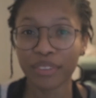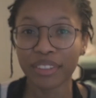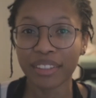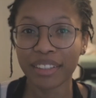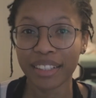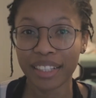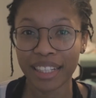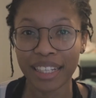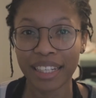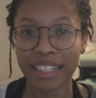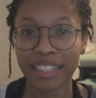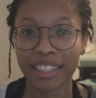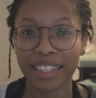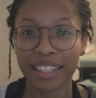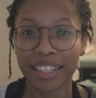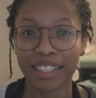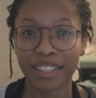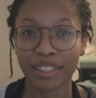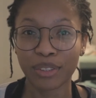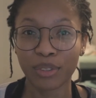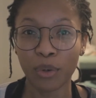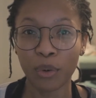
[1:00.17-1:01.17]
need,
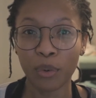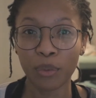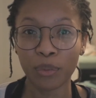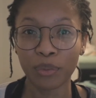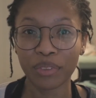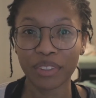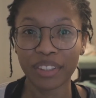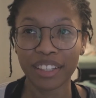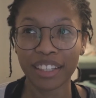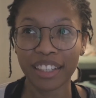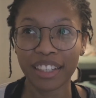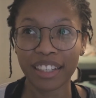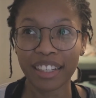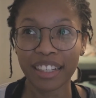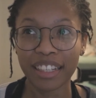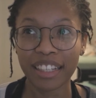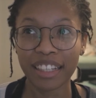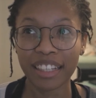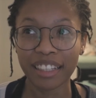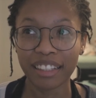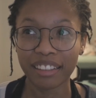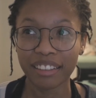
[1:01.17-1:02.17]
that I don't
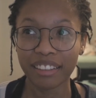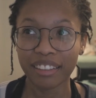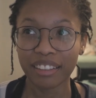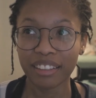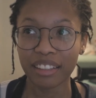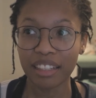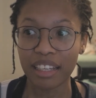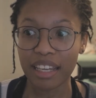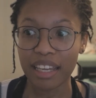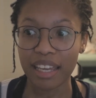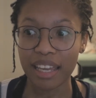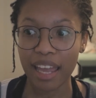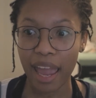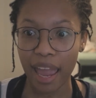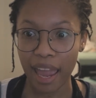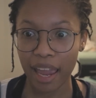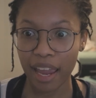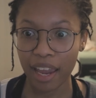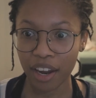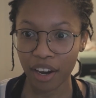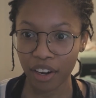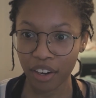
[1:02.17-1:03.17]

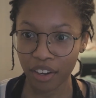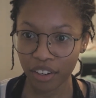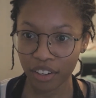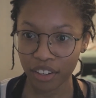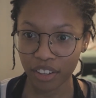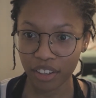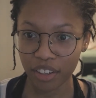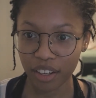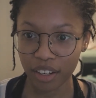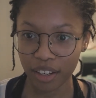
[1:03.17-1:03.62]
care